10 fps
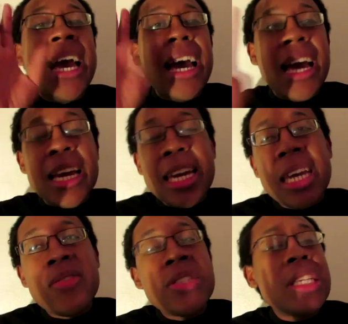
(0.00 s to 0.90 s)

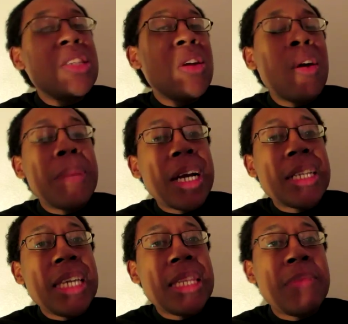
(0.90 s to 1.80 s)
Catherine says, no, I'm not
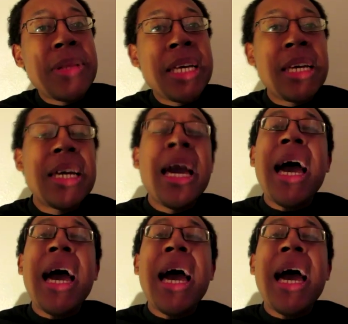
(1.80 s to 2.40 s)
going to take the plea.